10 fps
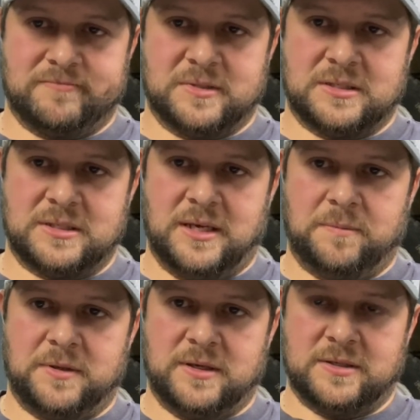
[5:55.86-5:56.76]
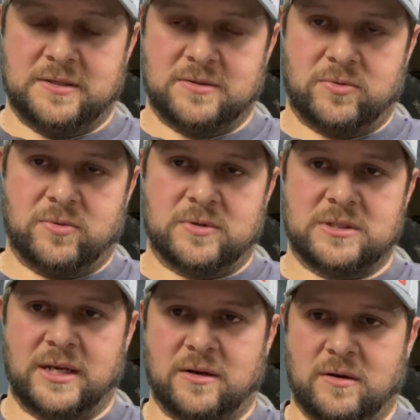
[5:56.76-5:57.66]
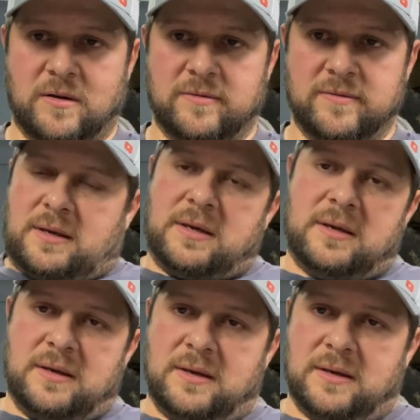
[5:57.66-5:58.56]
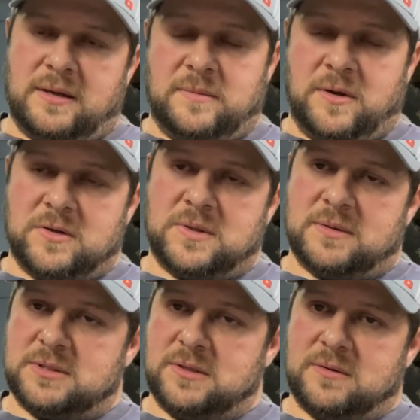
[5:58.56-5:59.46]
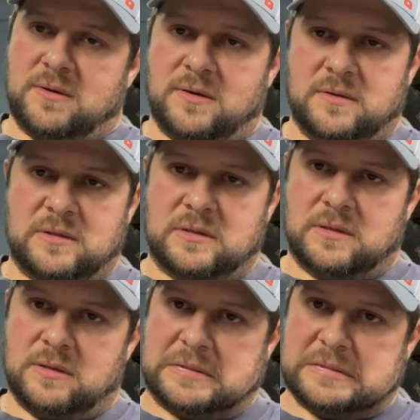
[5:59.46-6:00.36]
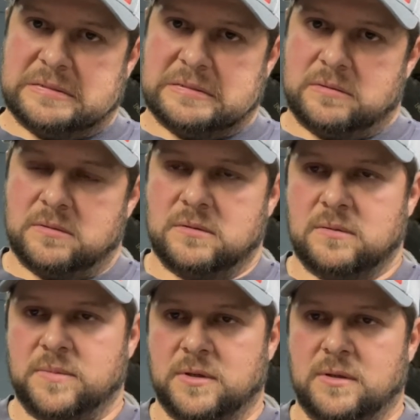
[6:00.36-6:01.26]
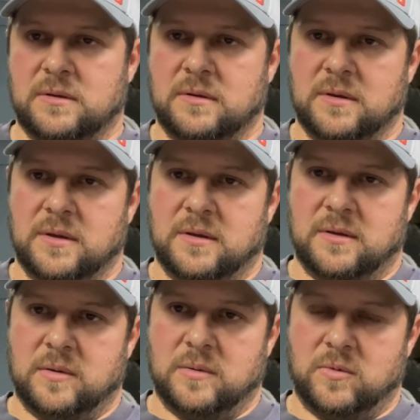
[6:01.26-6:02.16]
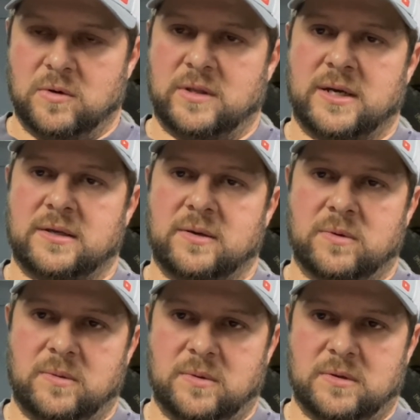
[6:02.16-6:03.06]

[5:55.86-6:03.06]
to keep this or take it off. And to be honest with you, I'm still, but more than likely we will